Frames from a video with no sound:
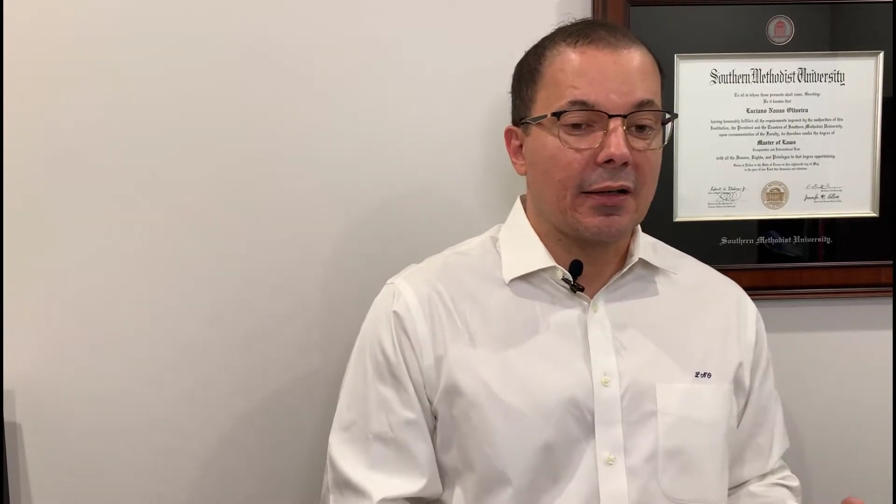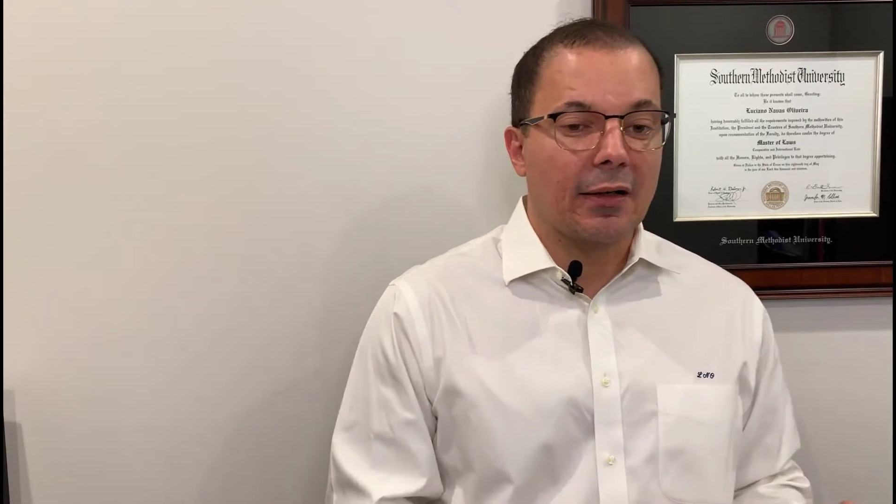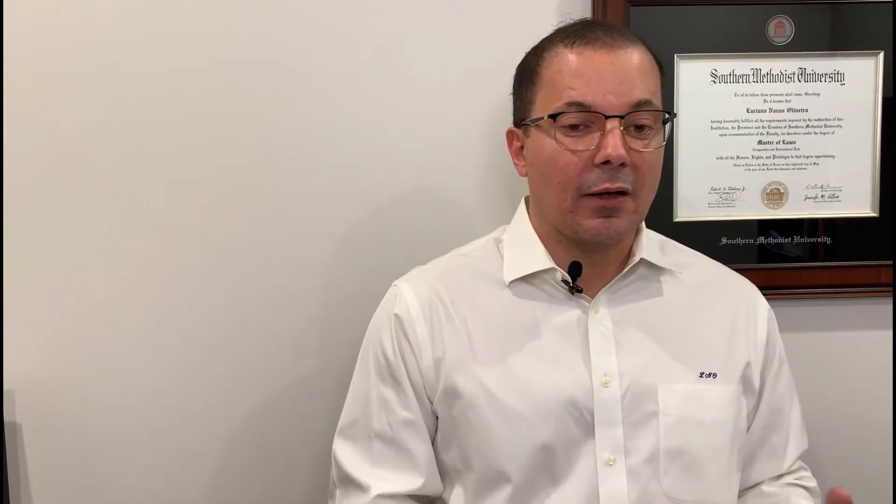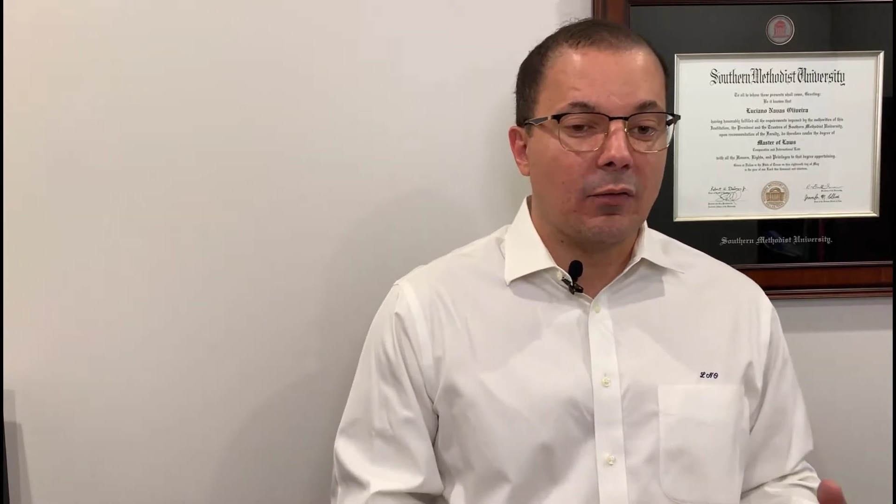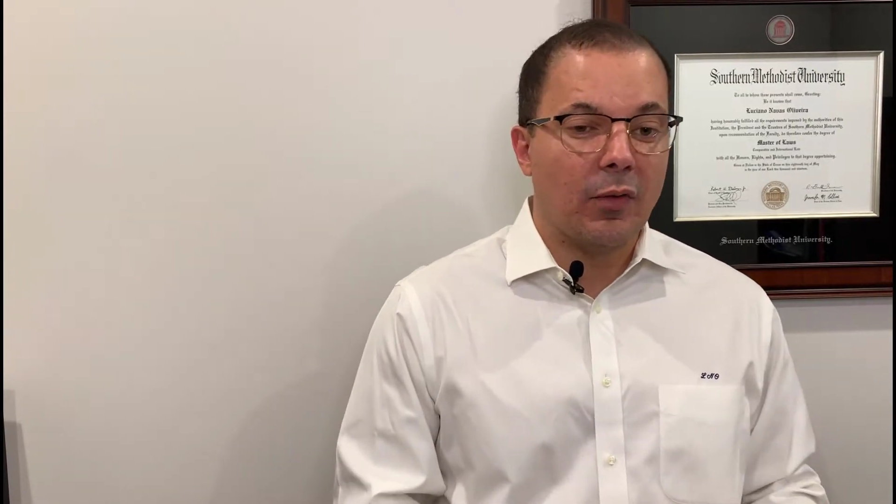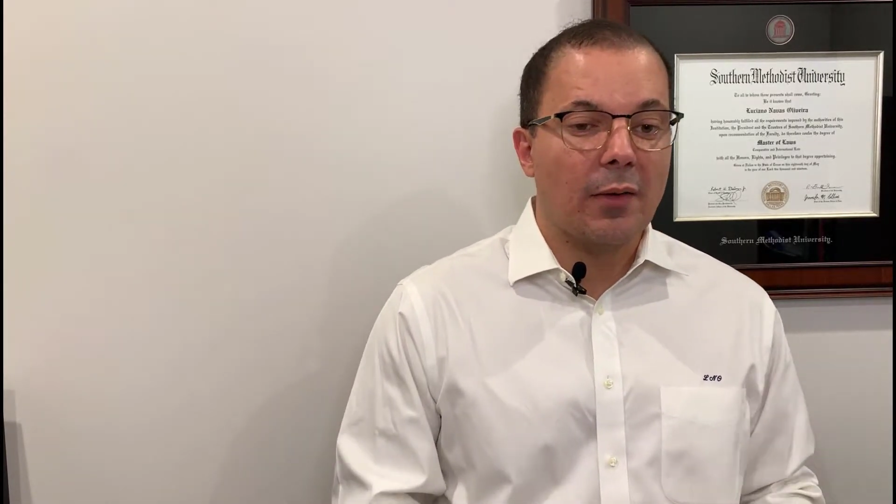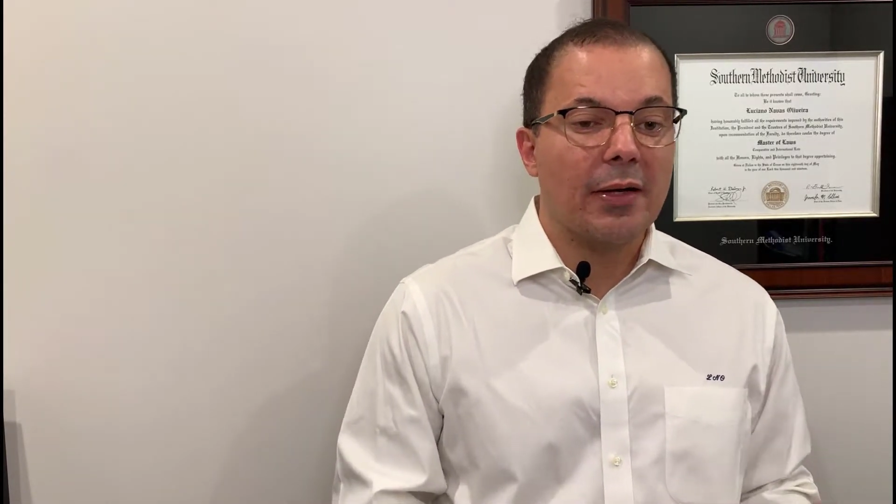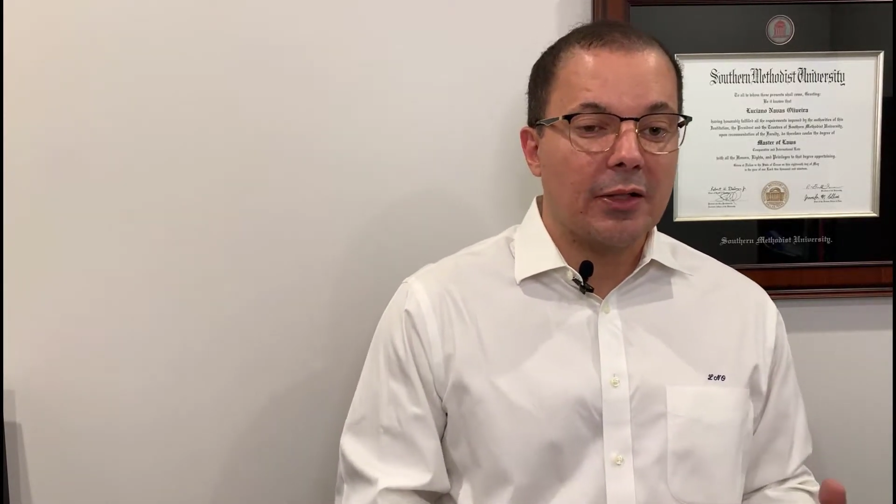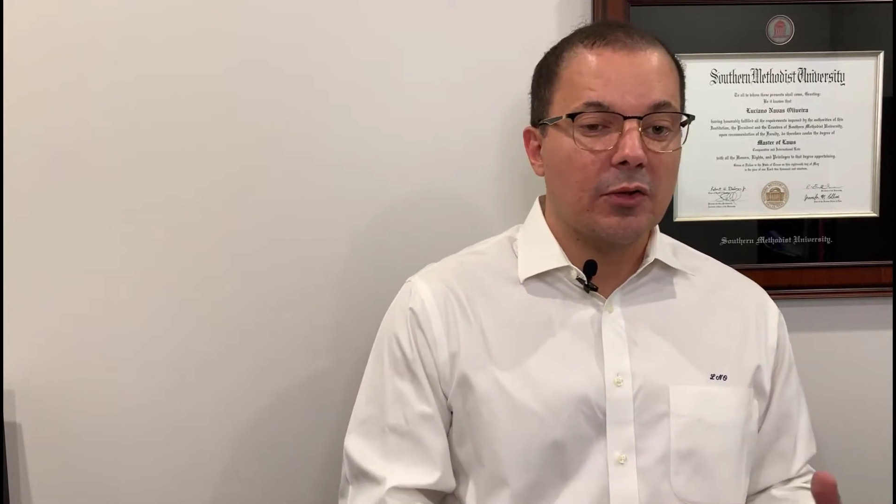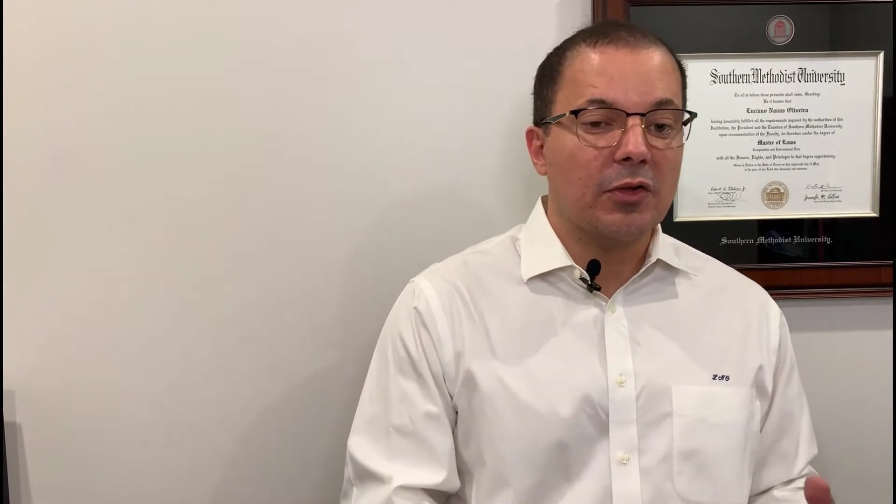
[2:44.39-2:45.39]
a
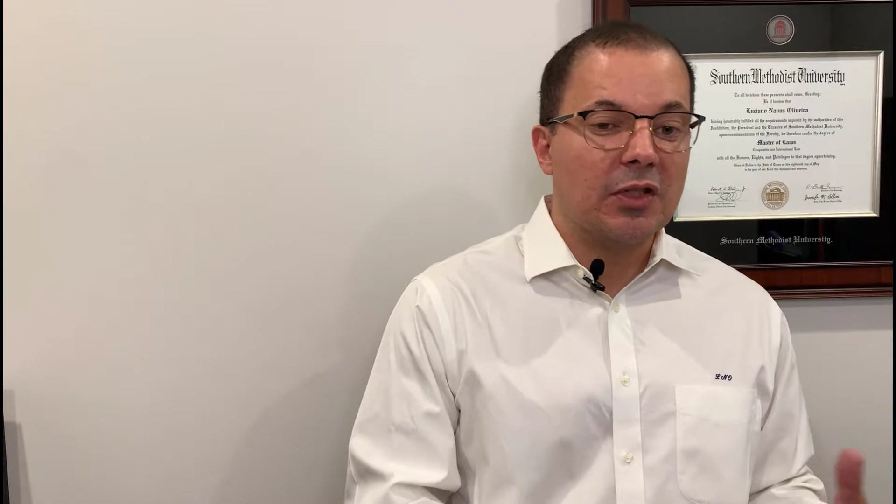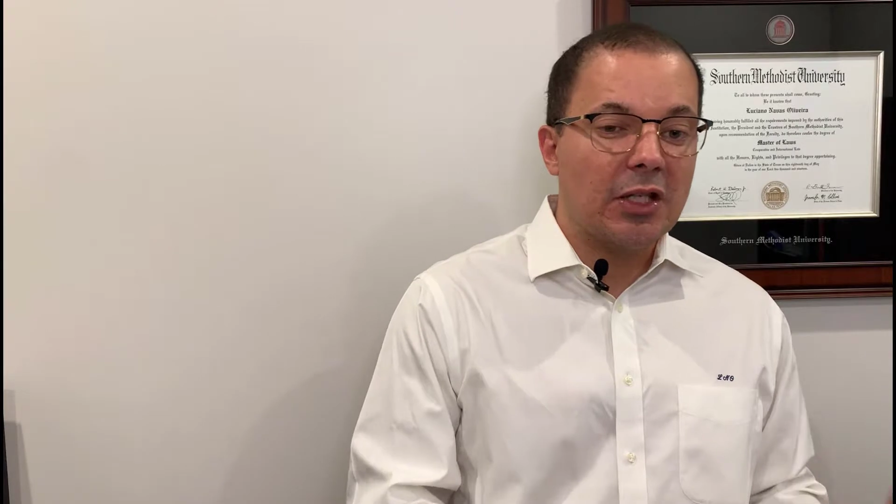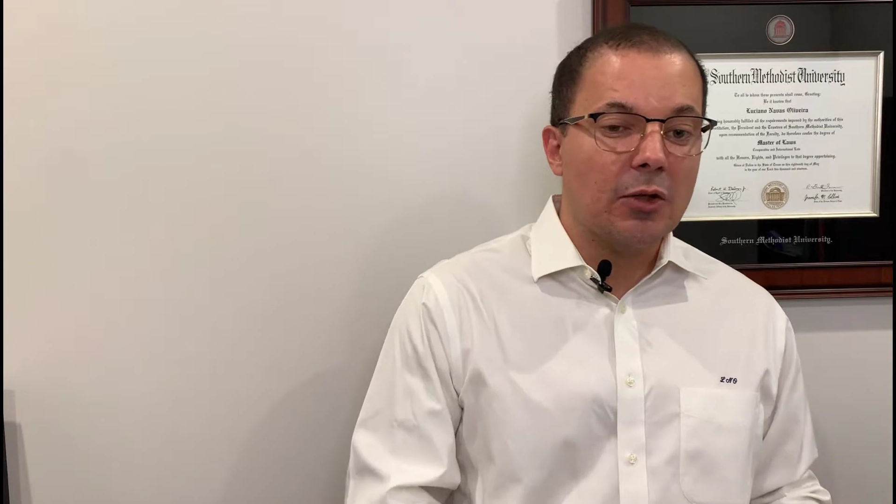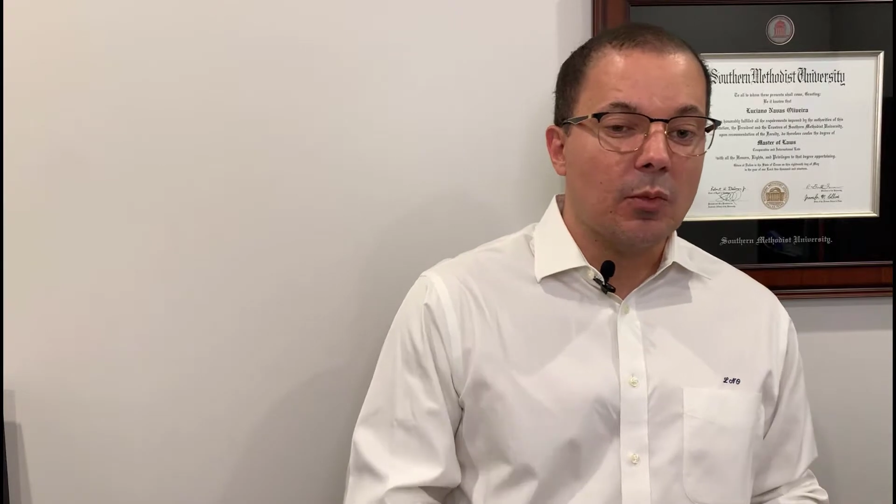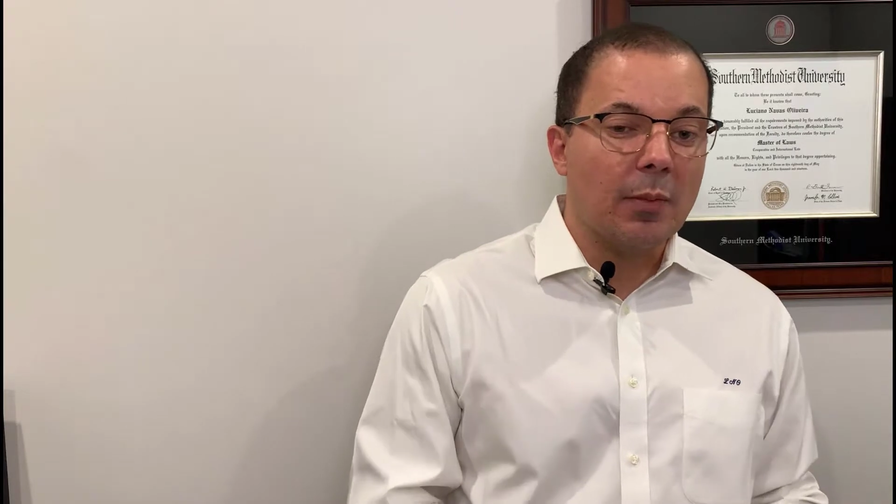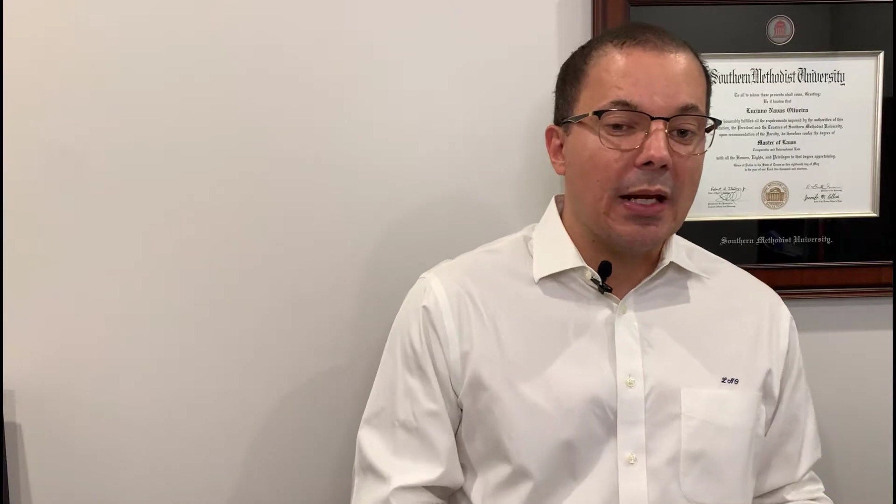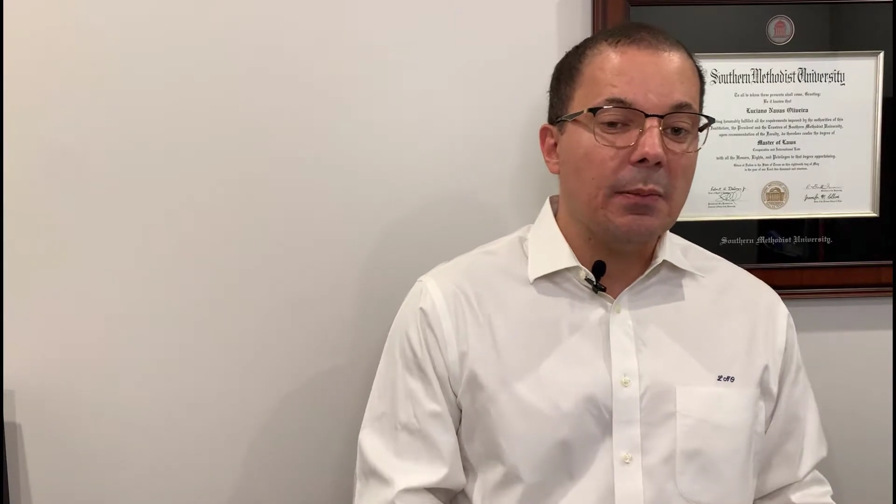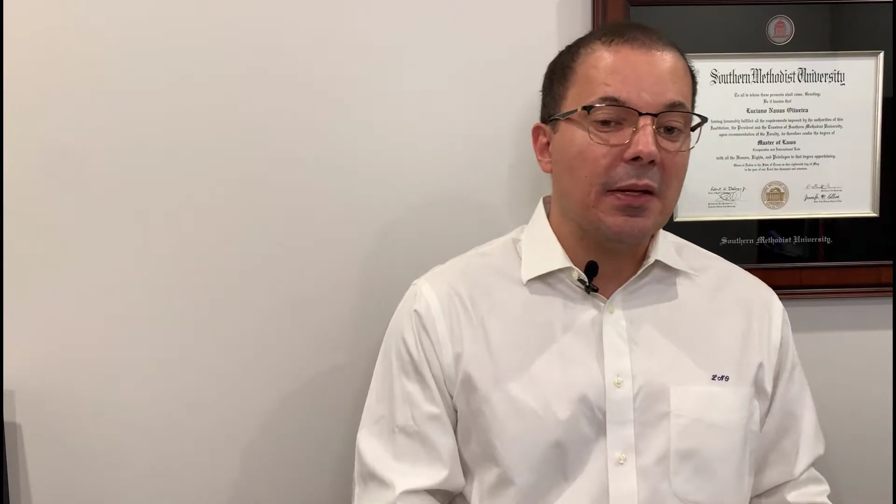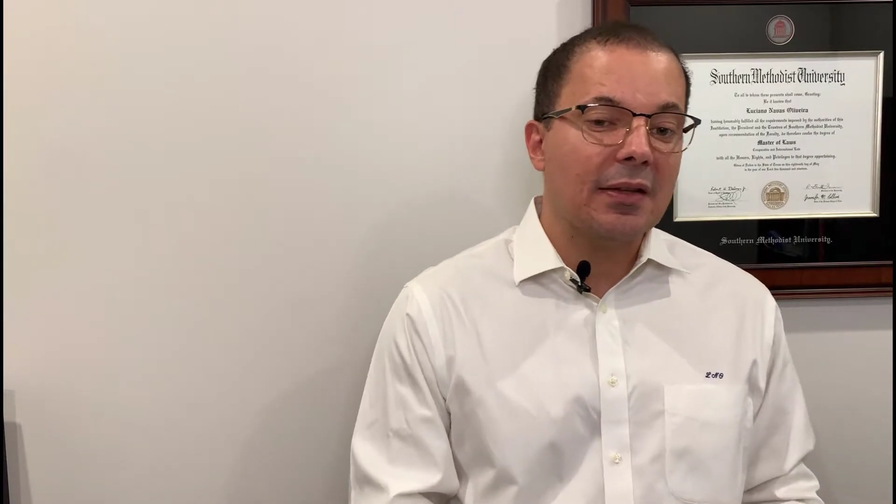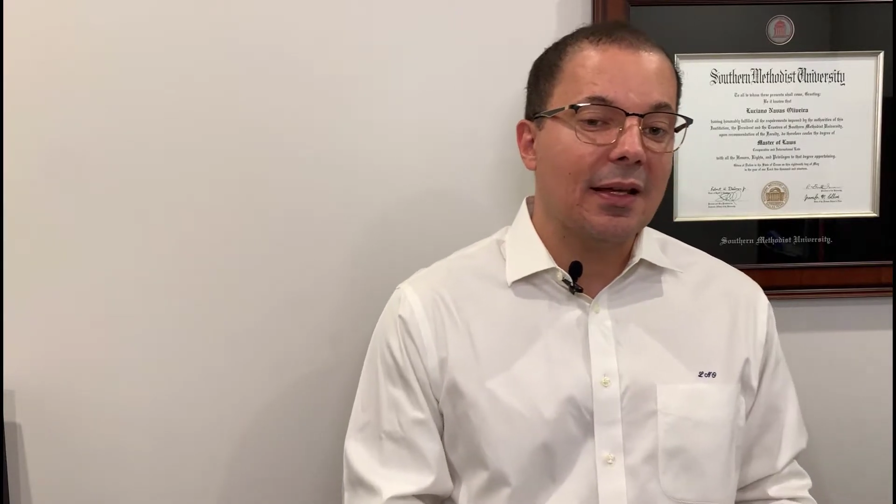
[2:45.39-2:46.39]
very good deal, maybe